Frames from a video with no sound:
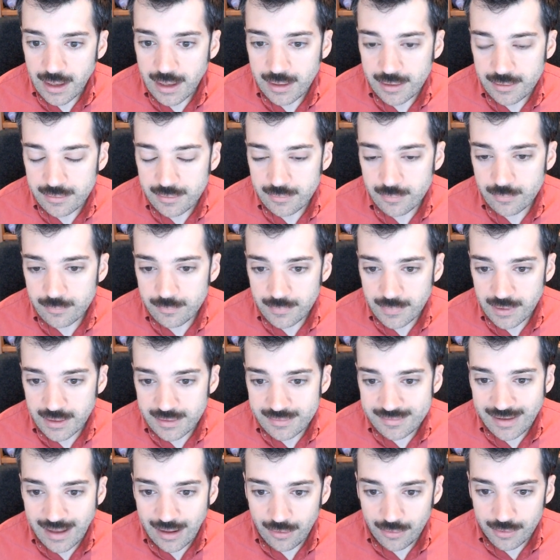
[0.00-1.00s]
and
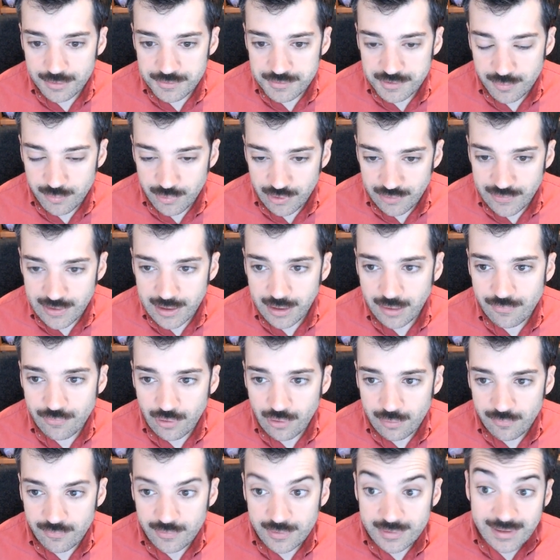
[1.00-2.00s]
intel is an abbreviated
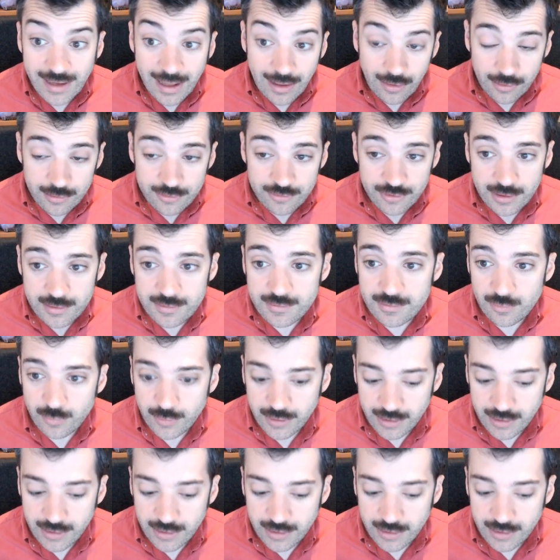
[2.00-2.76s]
form of intelligence,